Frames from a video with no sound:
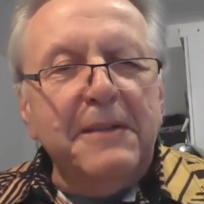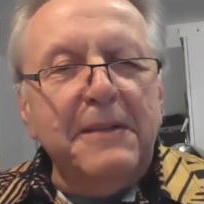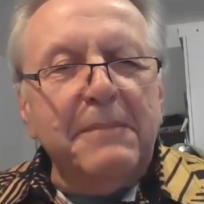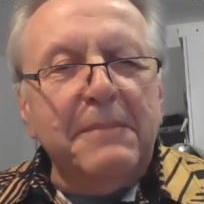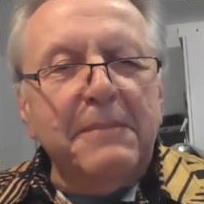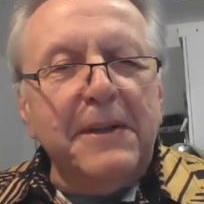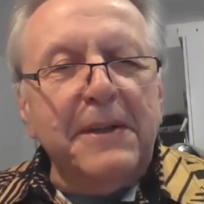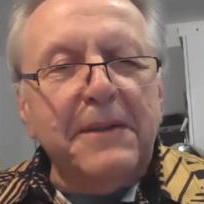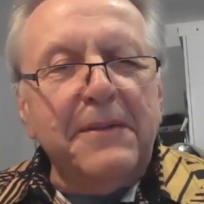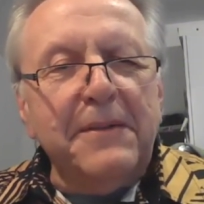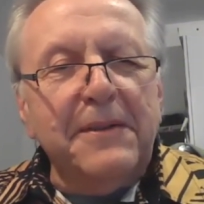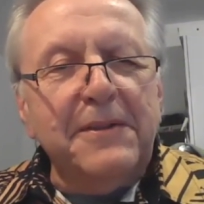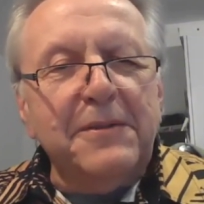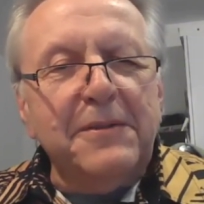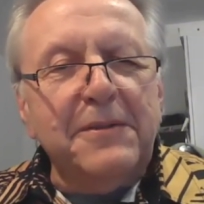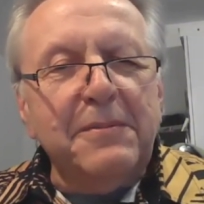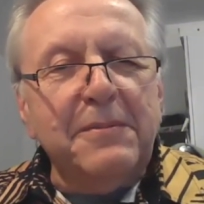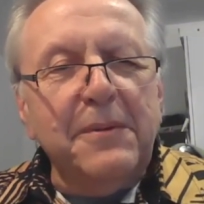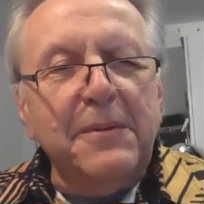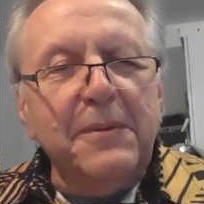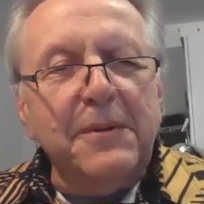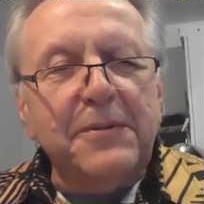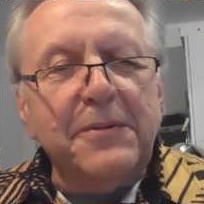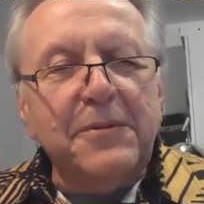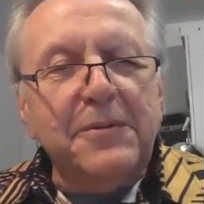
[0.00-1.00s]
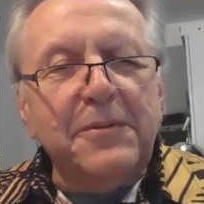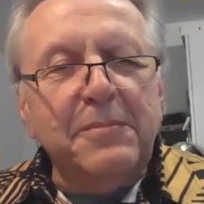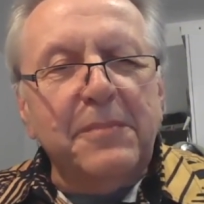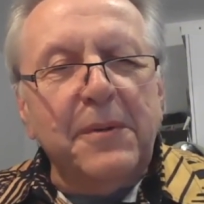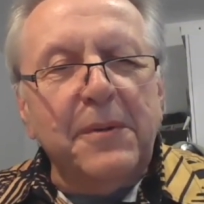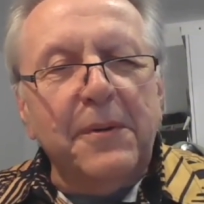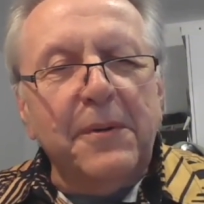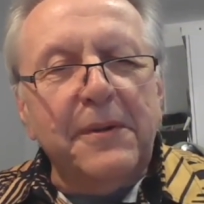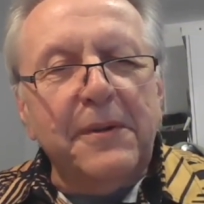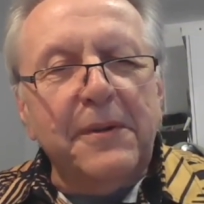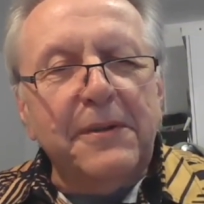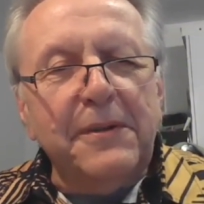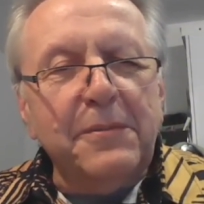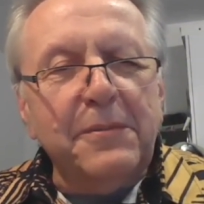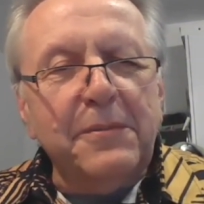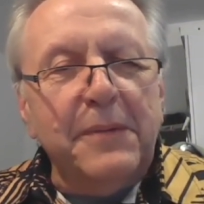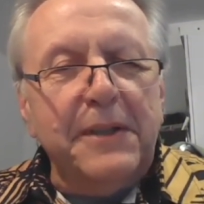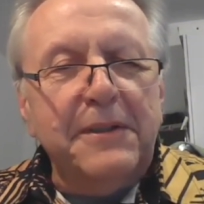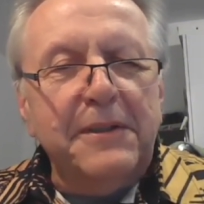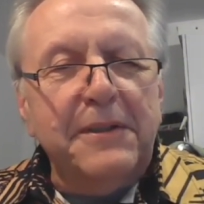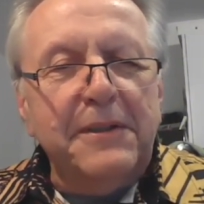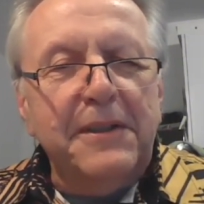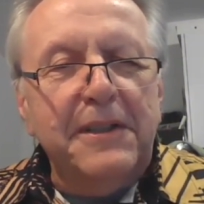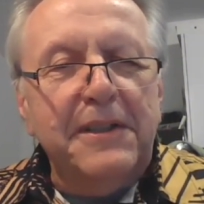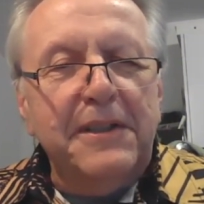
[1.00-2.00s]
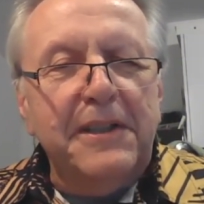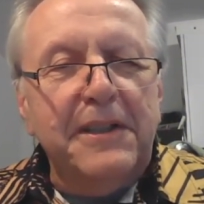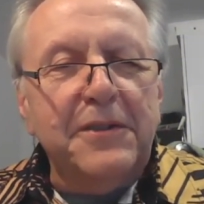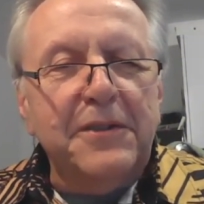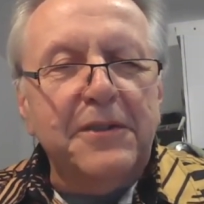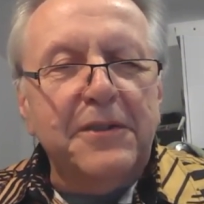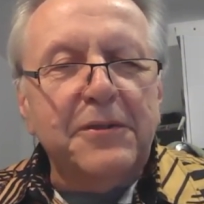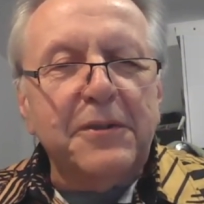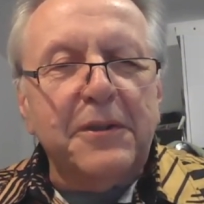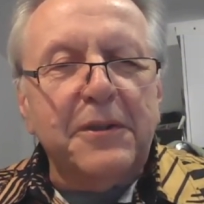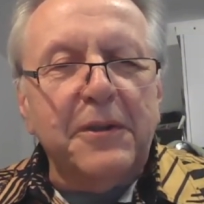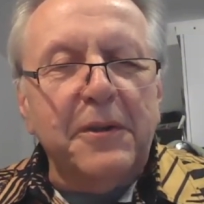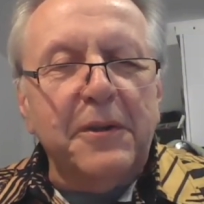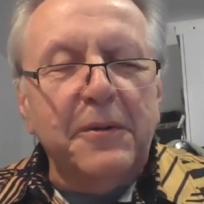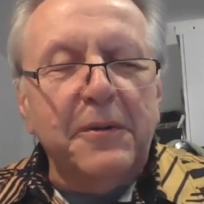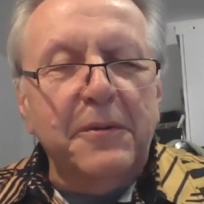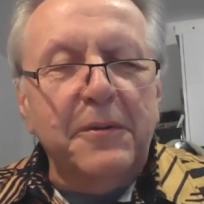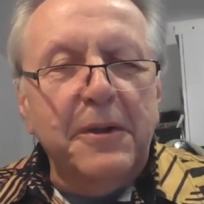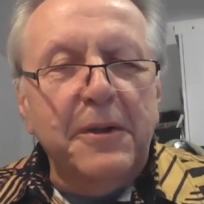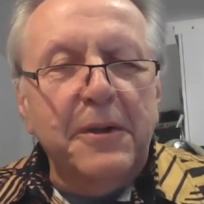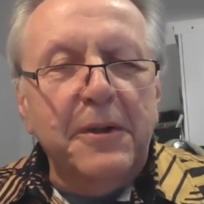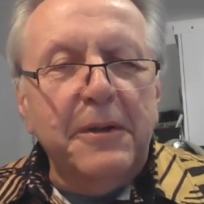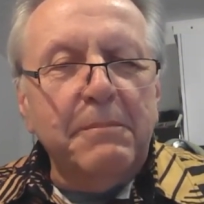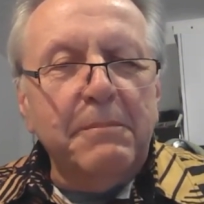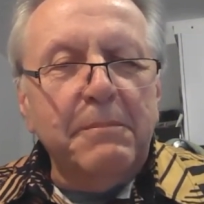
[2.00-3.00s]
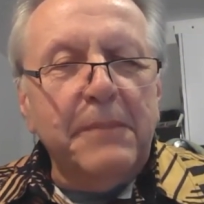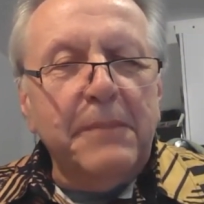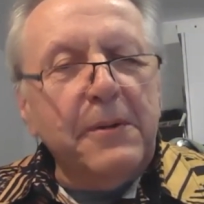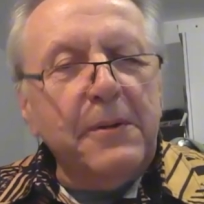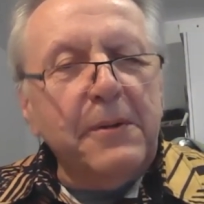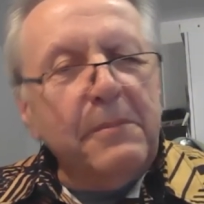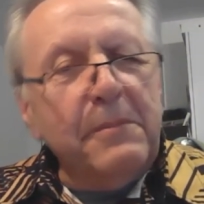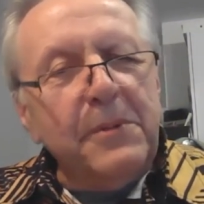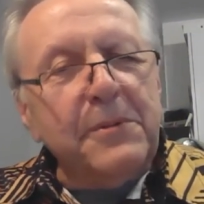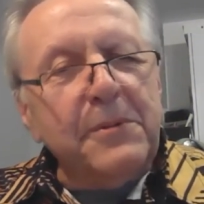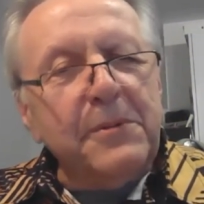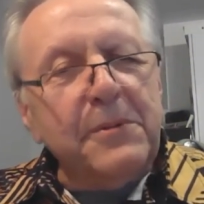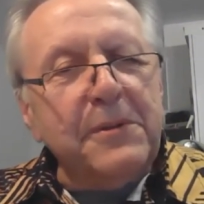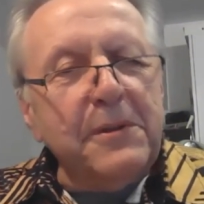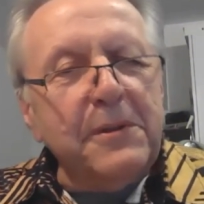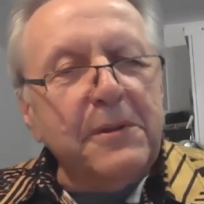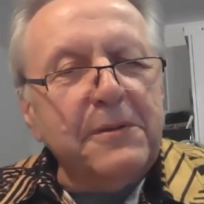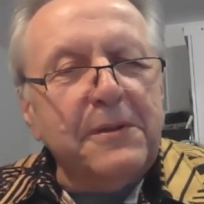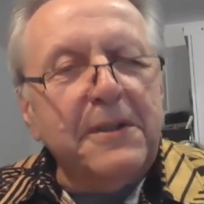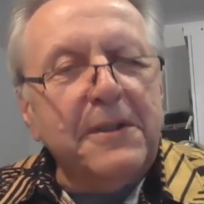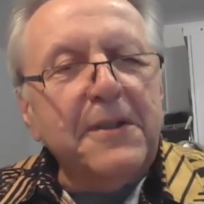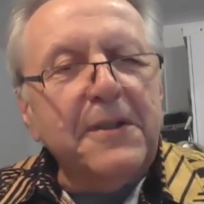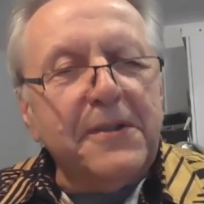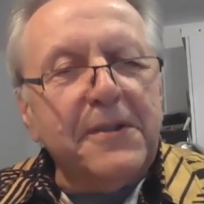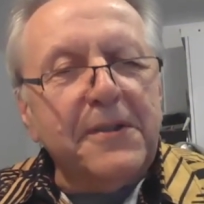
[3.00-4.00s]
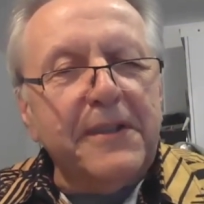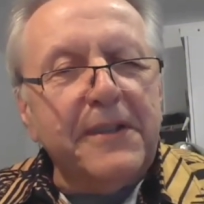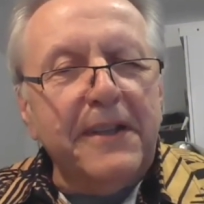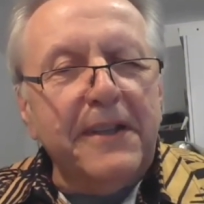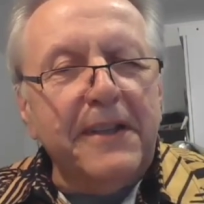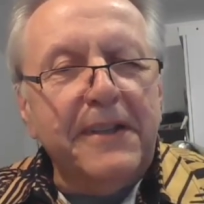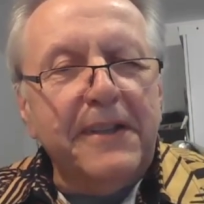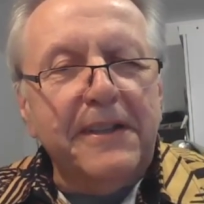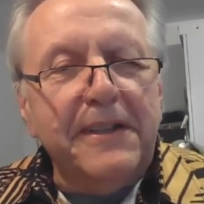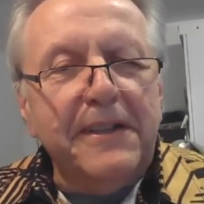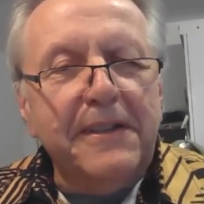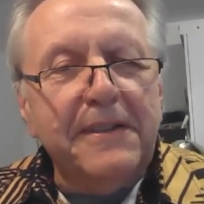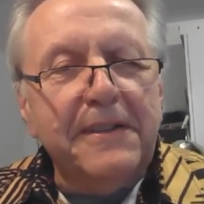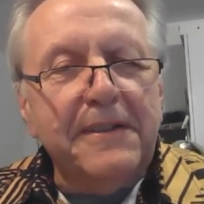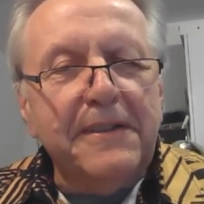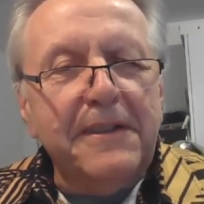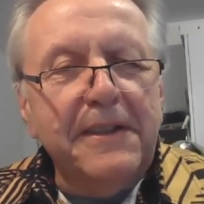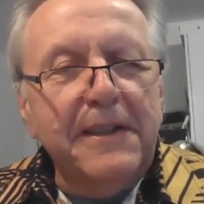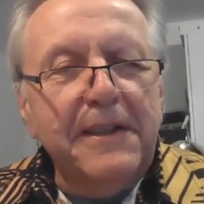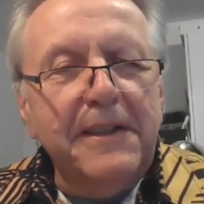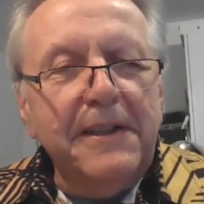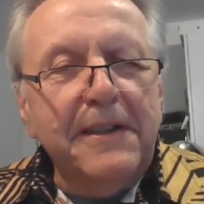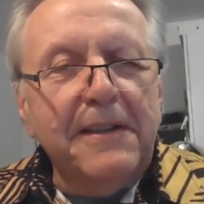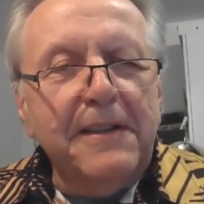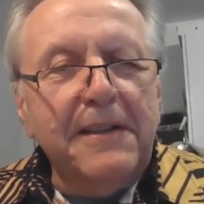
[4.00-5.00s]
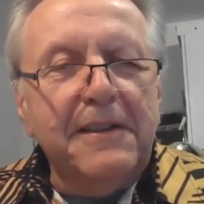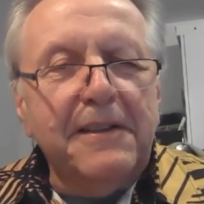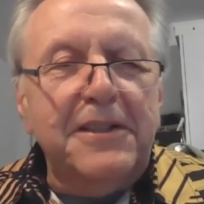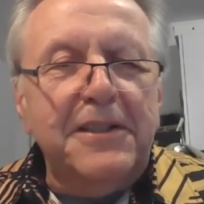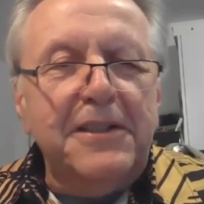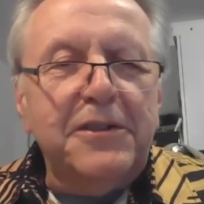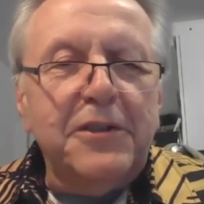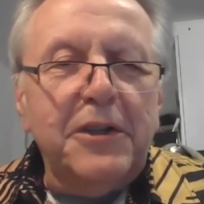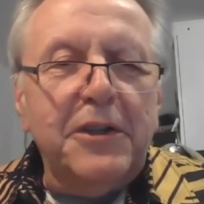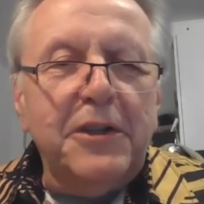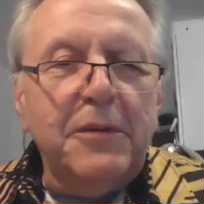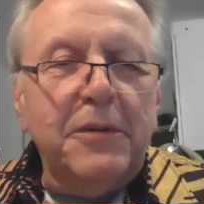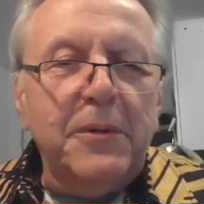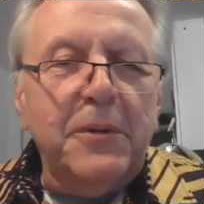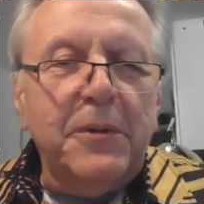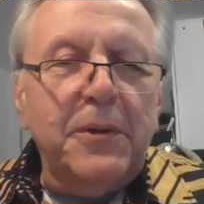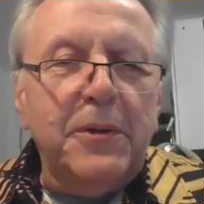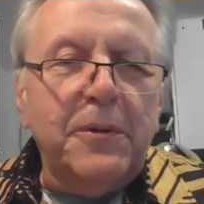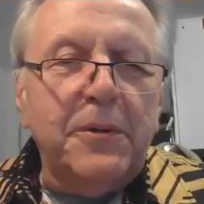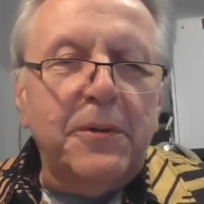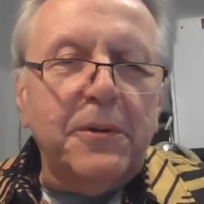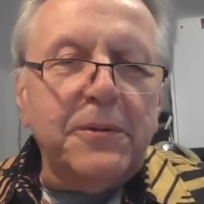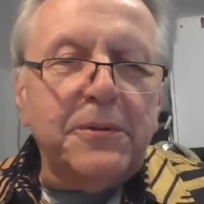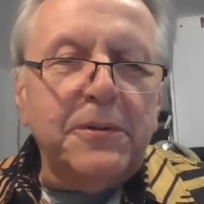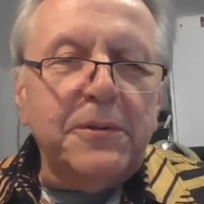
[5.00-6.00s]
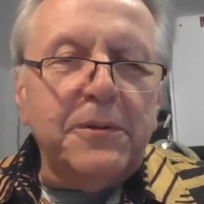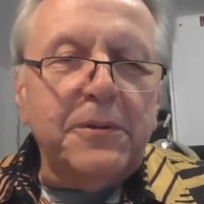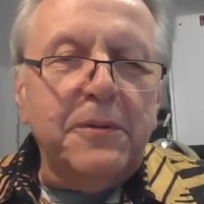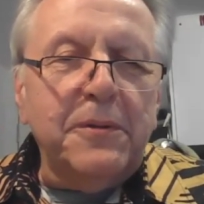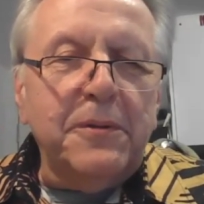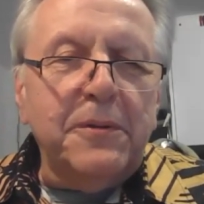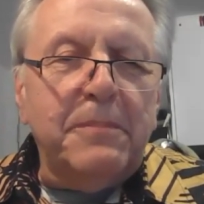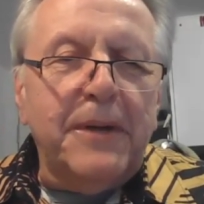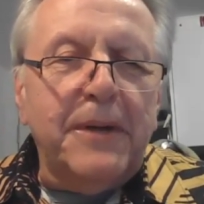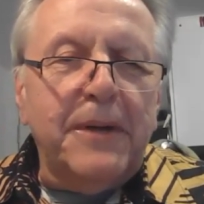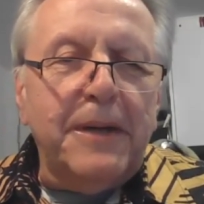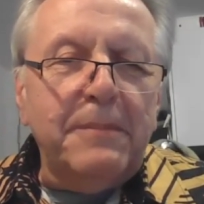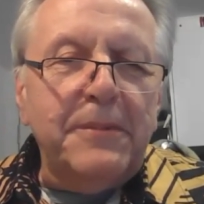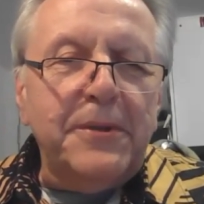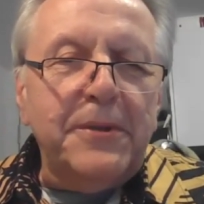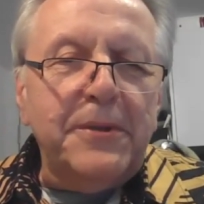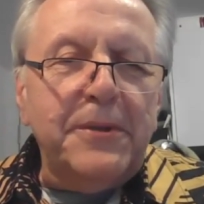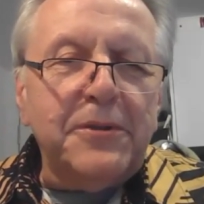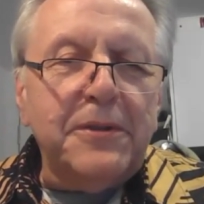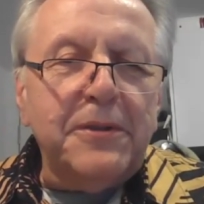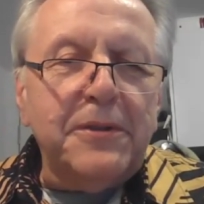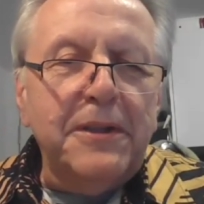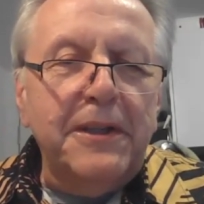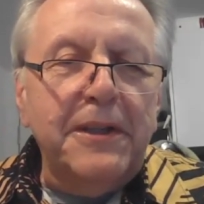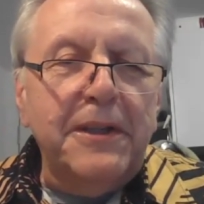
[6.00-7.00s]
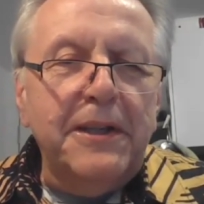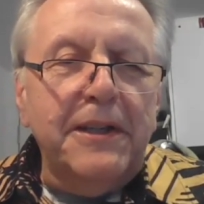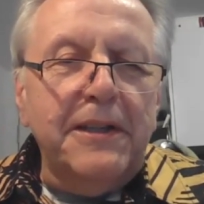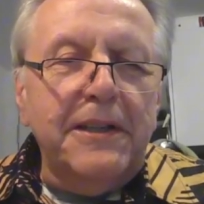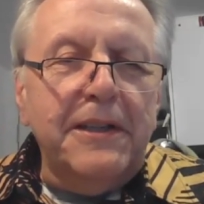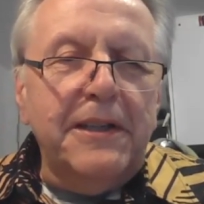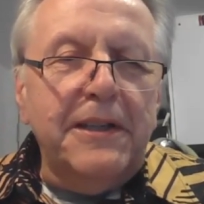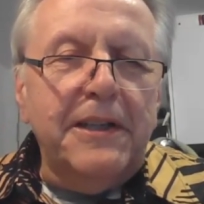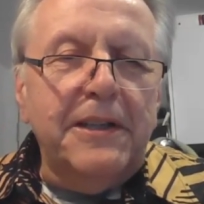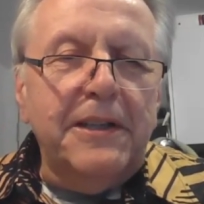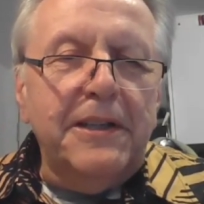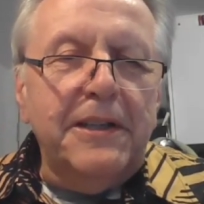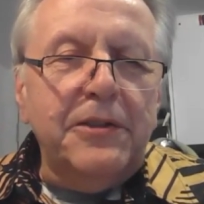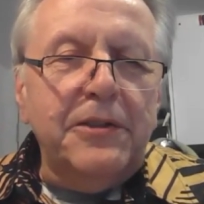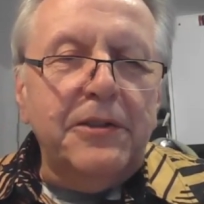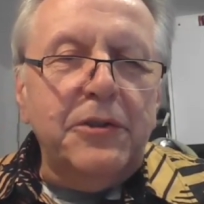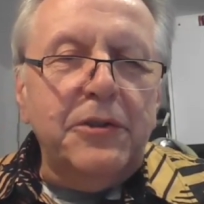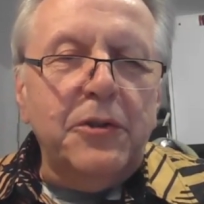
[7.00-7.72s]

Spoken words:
But this was more than 20 years ago. But the books are still selling, and these were also published in